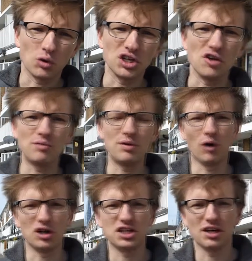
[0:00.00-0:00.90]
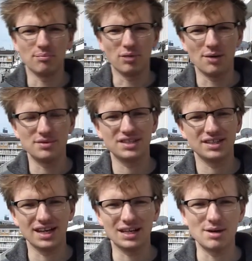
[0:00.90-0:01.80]
Well, you've been watching
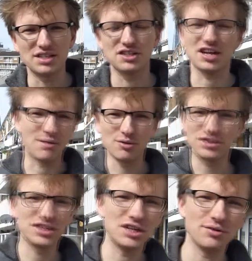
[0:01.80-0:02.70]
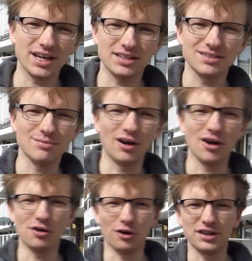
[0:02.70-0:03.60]
Bermondsey Daily Message, and we'll see you again
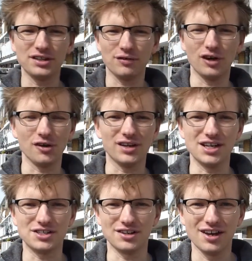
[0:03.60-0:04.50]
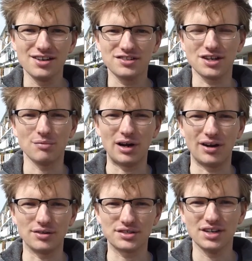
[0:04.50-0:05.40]
tomorrow on a different location
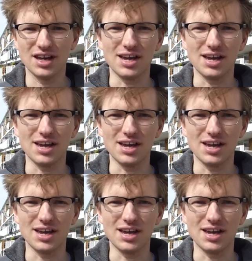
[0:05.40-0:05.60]
somewhere else